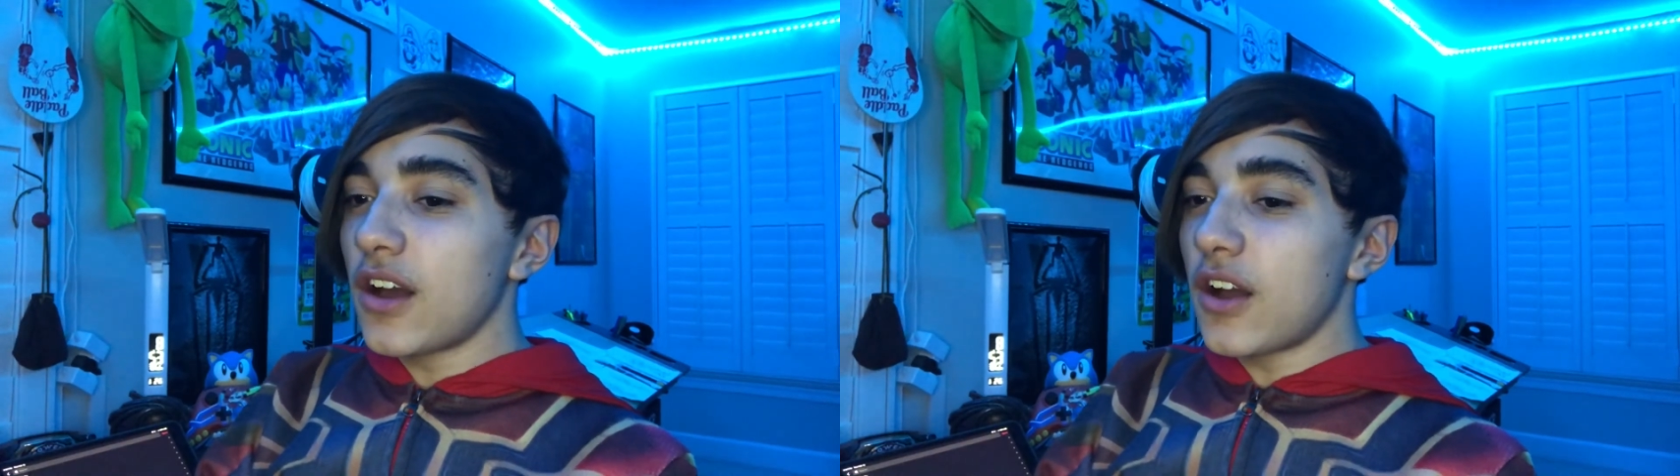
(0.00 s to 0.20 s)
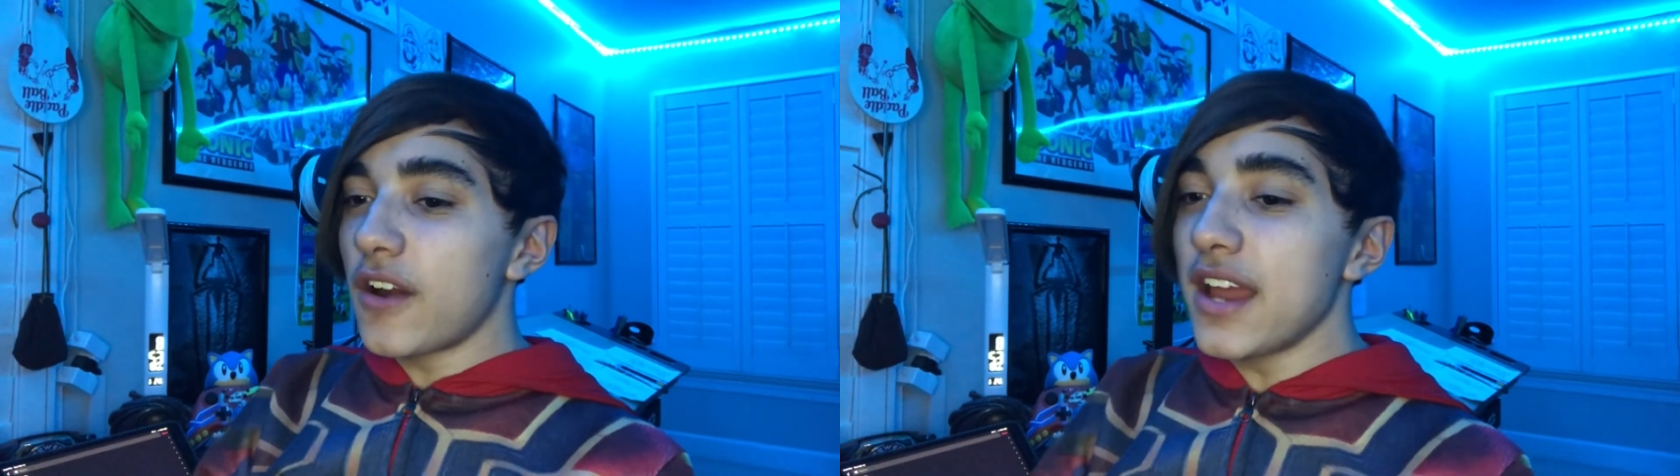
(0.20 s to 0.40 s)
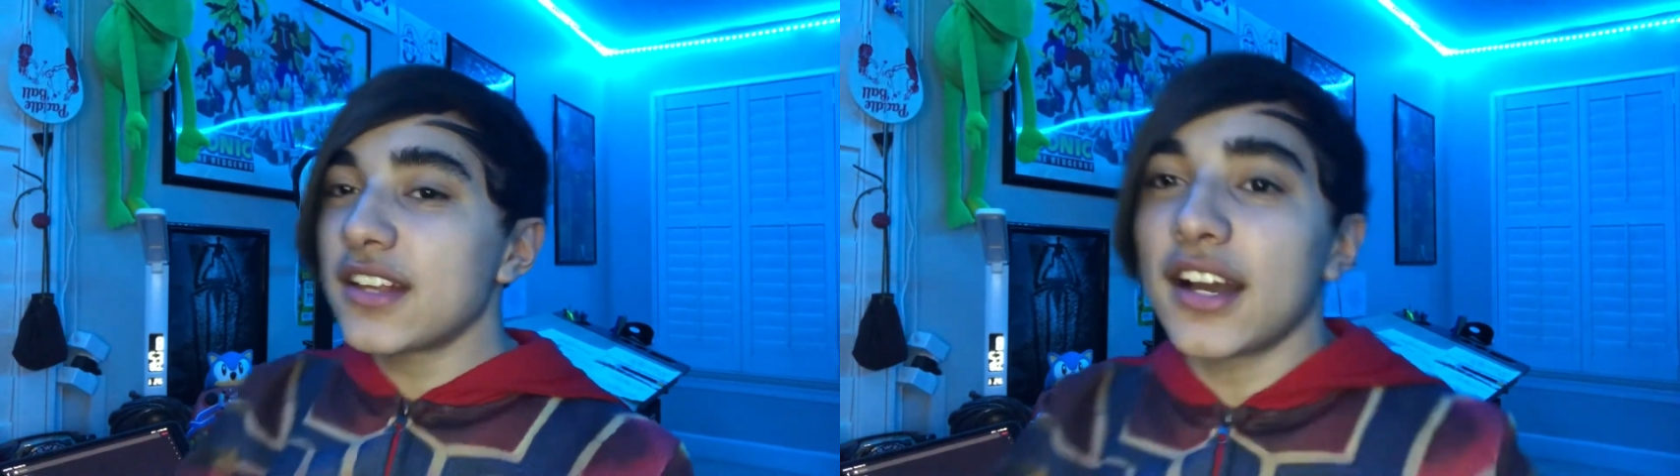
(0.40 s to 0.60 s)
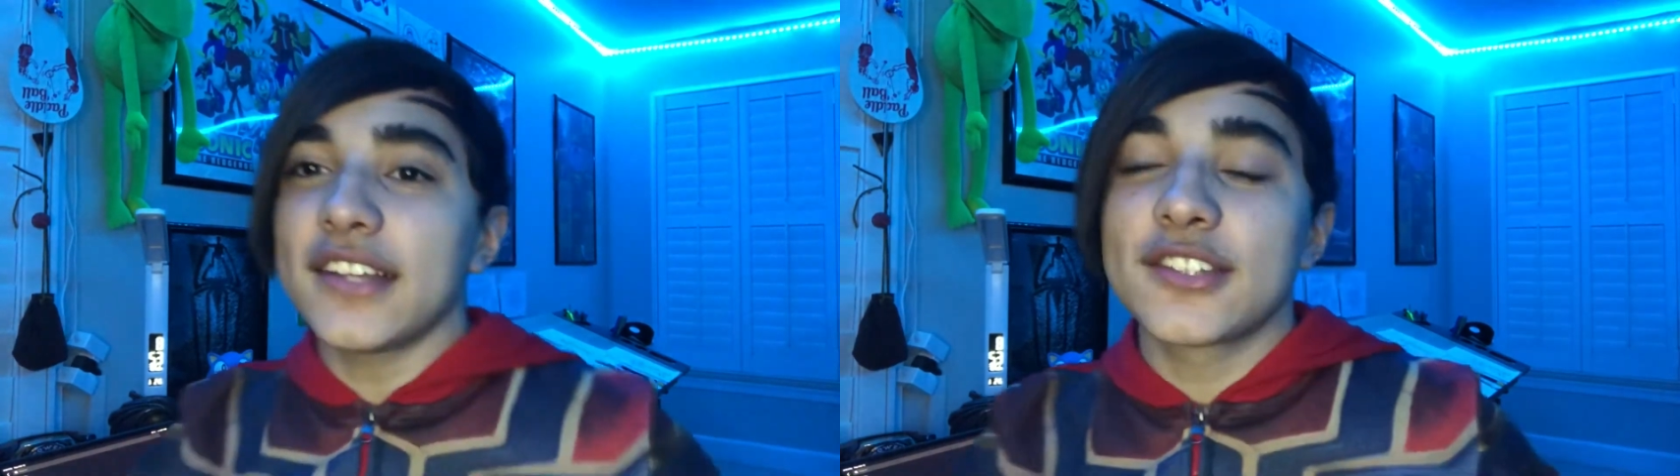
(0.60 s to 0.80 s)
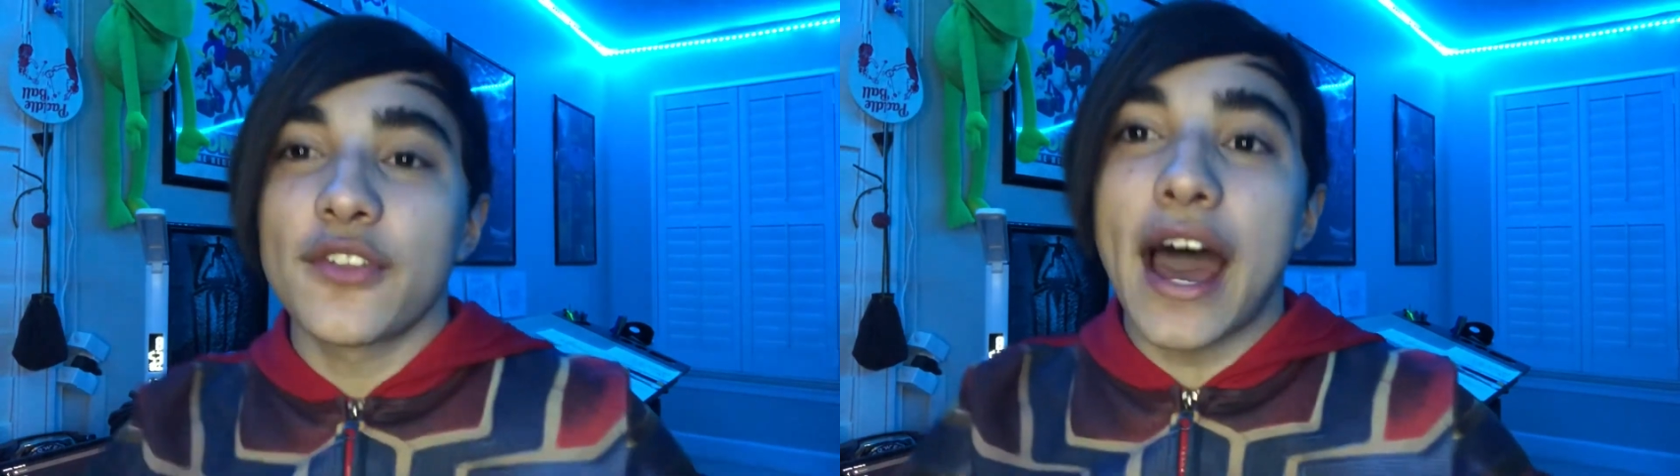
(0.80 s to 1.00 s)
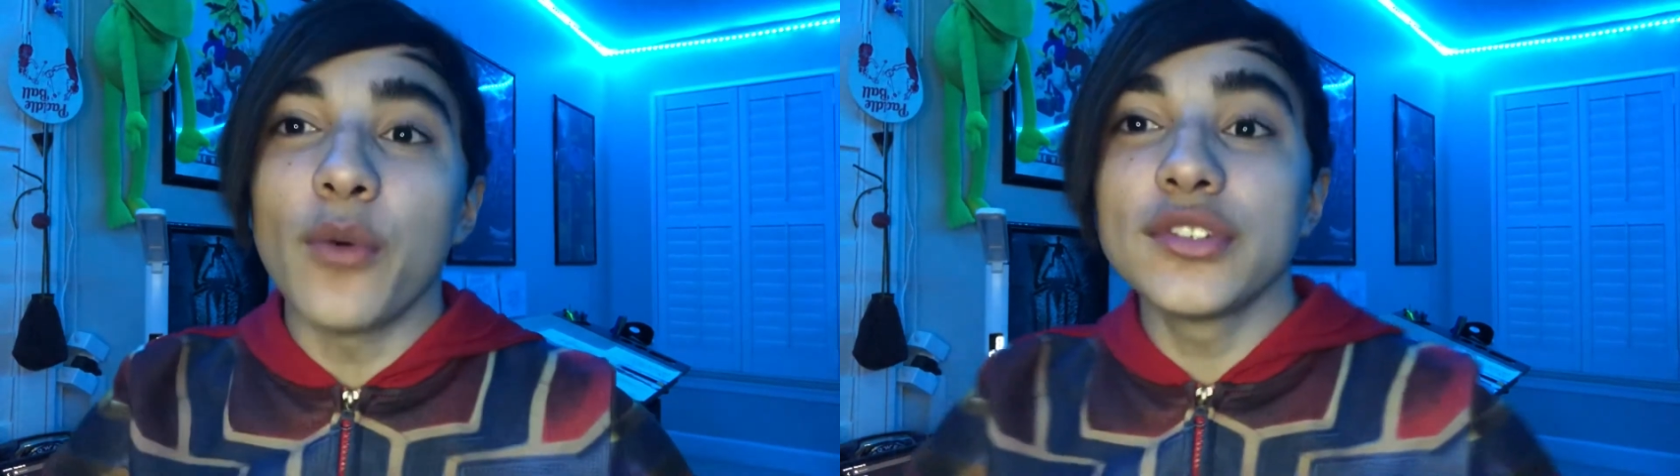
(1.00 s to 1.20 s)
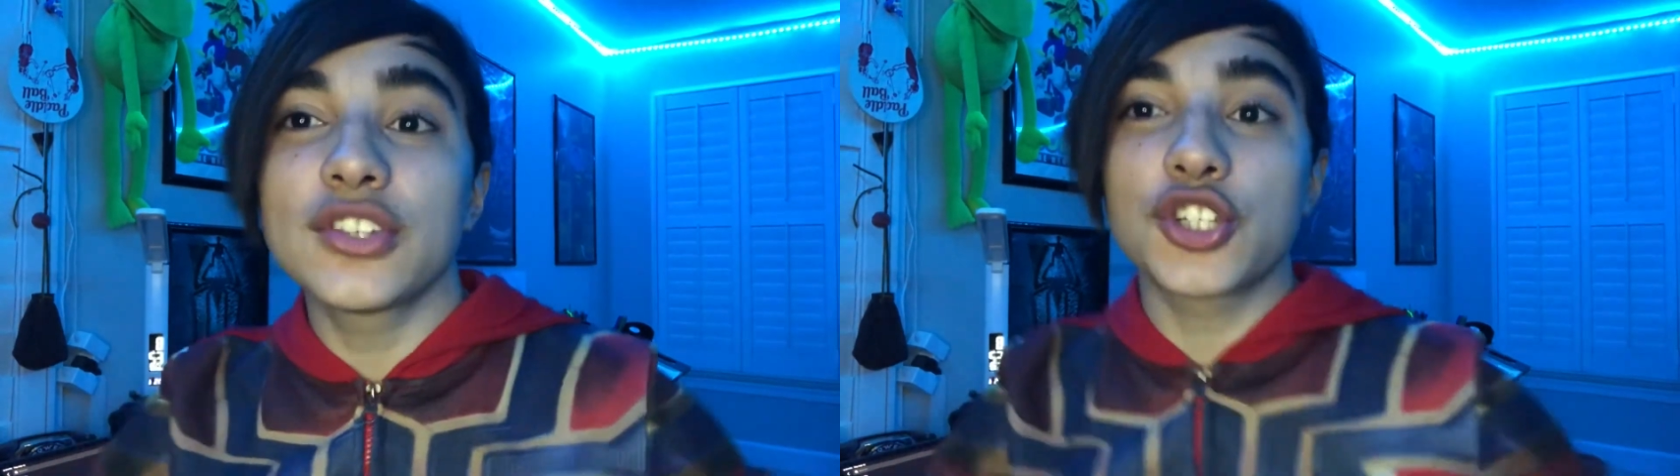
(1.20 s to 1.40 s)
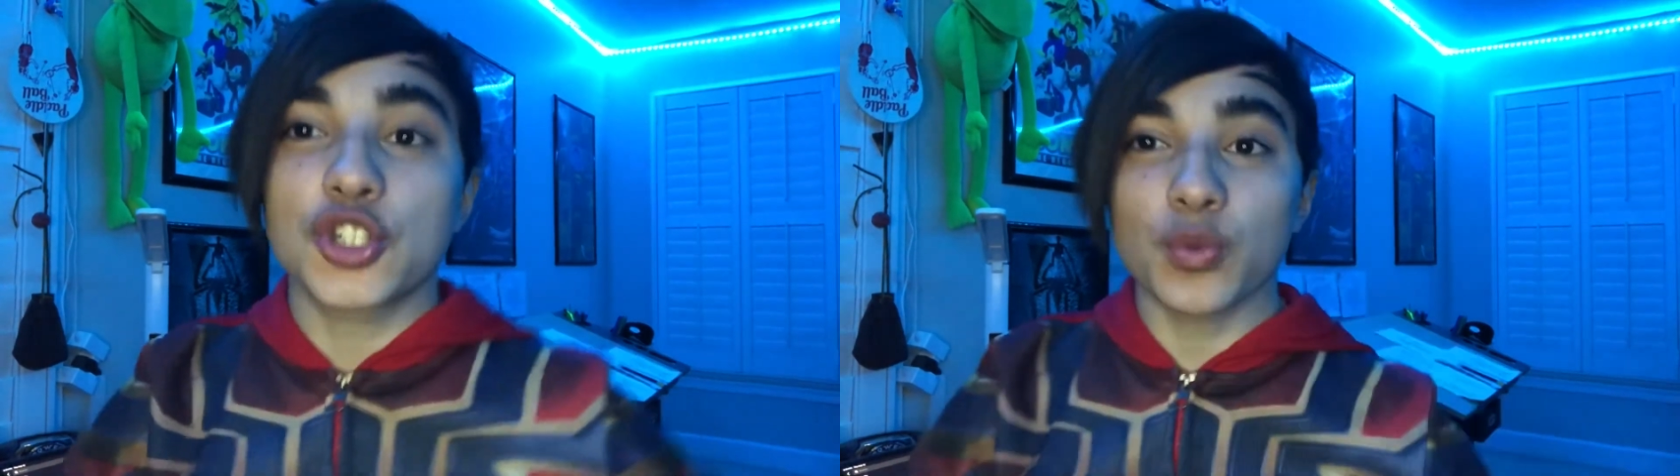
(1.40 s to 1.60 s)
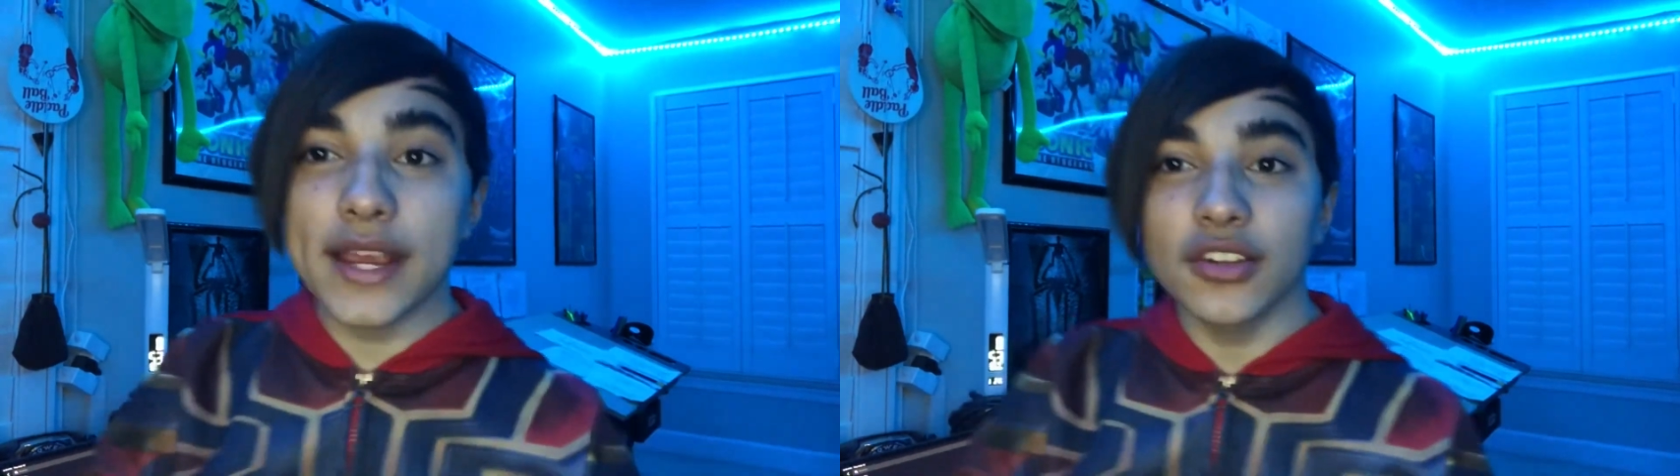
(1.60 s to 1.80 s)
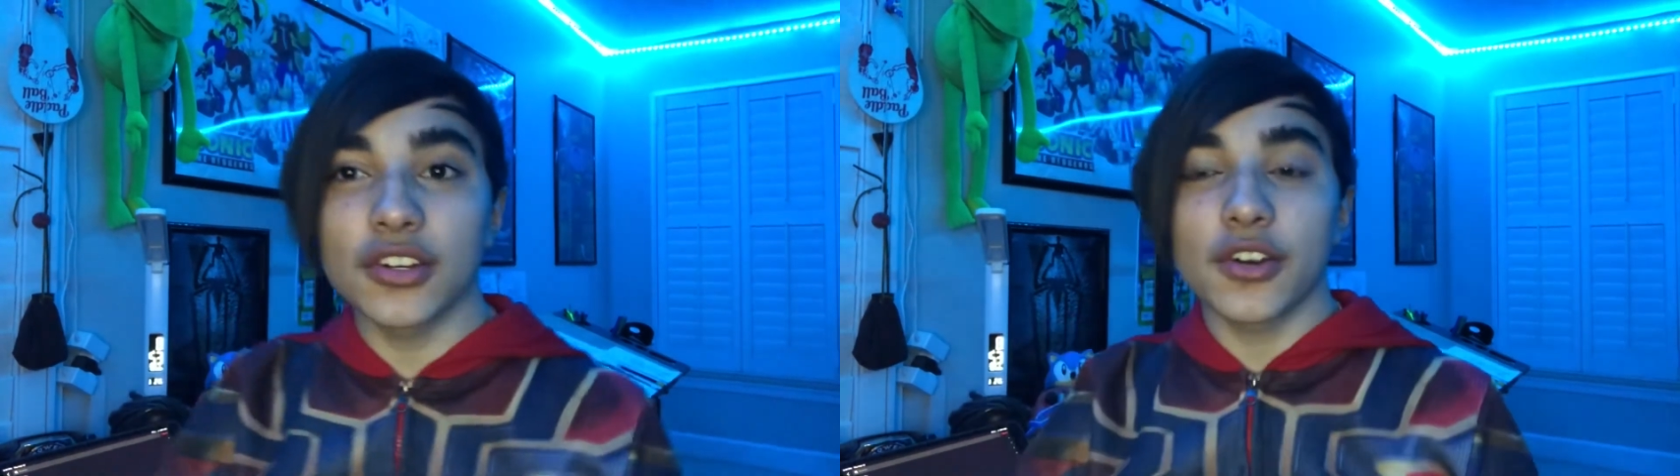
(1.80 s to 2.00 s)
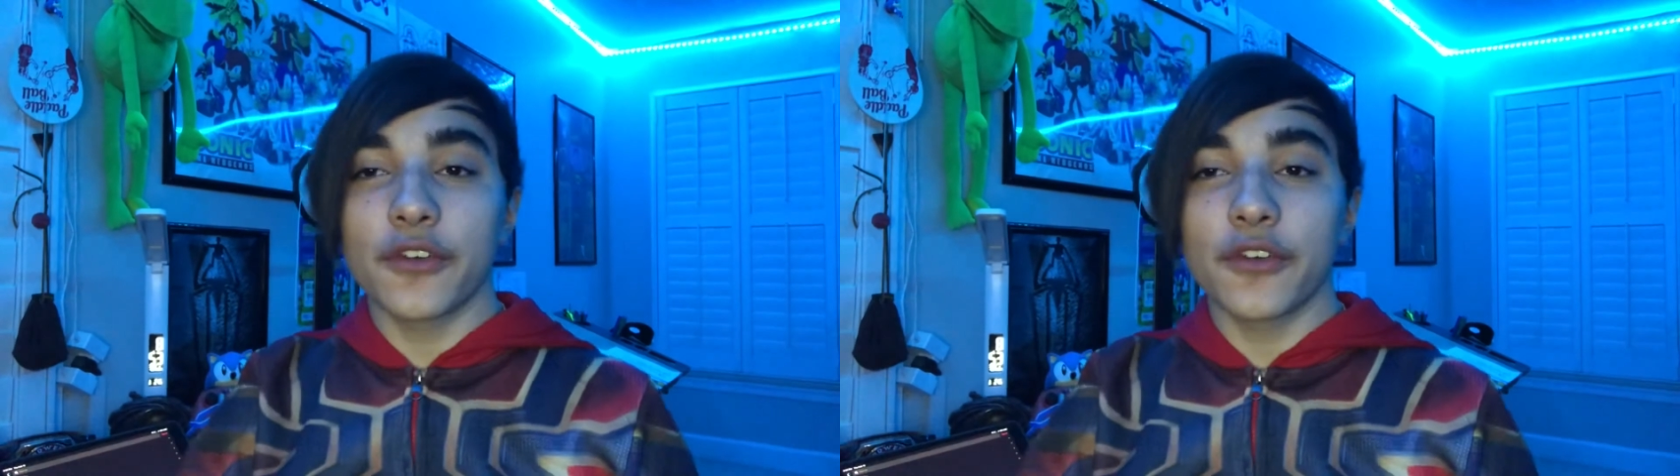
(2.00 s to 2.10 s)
Alright guys, so that was the trailer